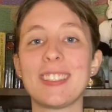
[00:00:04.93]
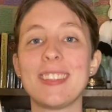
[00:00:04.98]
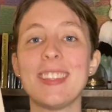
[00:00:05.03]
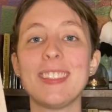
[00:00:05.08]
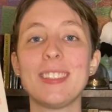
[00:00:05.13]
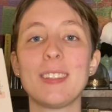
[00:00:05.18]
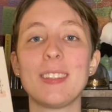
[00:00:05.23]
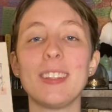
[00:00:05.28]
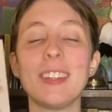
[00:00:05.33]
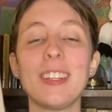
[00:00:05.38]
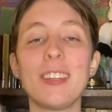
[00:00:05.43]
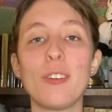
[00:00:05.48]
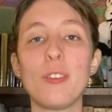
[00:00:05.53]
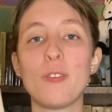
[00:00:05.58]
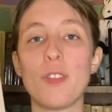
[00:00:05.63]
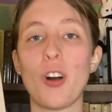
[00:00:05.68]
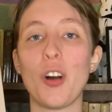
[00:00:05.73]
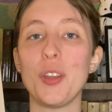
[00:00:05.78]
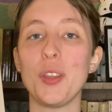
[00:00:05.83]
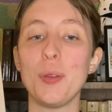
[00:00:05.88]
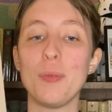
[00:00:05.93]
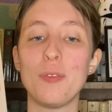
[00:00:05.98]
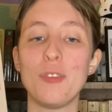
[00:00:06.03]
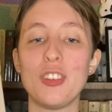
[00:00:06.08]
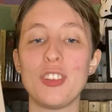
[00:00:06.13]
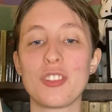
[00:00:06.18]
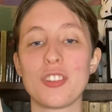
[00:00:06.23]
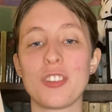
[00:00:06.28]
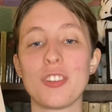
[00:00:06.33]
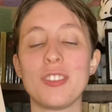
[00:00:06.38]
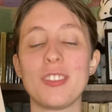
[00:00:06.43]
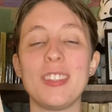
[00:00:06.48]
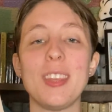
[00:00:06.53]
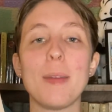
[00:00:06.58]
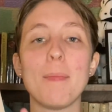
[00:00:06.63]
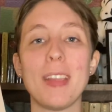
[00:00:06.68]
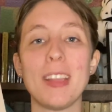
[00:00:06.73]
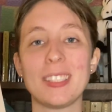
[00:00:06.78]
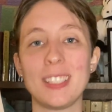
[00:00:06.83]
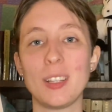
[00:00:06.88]
This little volume features the
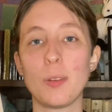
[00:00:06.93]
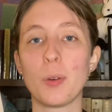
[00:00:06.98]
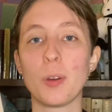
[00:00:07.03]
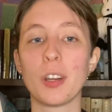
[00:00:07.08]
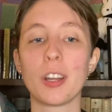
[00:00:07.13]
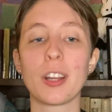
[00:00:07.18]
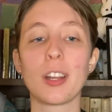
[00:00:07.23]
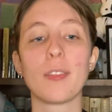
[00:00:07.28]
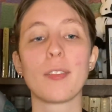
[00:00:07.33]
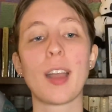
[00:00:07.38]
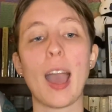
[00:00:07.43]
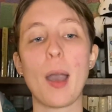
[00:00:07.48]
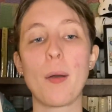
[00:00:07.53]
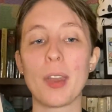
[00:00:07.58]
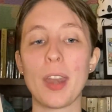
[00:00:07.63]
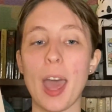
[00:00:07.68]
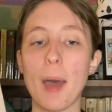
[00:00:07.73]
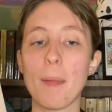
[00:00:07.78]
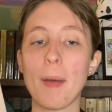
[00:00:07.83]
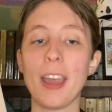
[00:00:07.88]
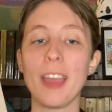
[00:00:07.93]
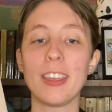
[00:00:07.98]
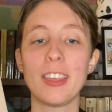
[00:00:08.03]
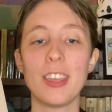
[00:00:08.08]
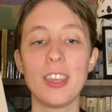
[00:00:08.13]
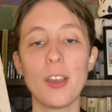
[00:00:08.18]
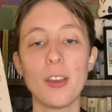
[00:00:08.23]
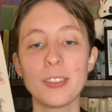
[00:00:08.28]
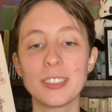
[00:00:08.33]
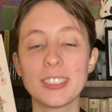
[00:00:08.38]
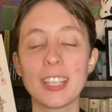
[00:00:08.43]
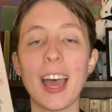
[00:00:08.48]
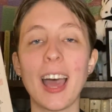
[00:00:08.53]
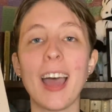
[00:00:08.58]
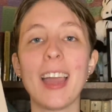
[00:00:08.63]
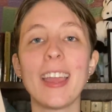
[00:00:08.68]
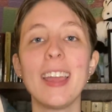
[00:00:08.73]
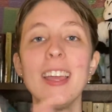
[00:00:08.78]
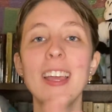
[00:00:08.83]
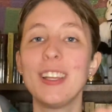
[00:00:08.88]
amazing work of Kawanabe
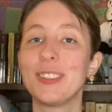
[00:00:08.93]
Kyōsai,